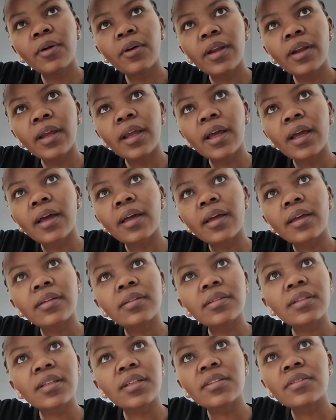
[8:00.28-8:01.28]
morning,
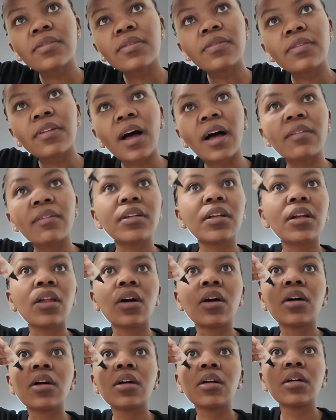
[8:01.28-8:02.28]
guys. It's 5
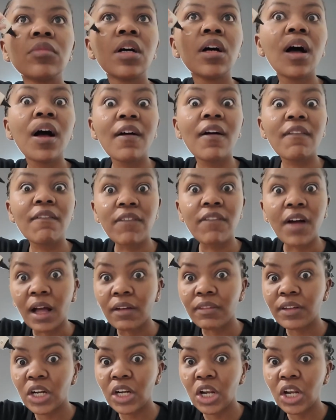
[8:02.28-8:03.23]
o'clock. 5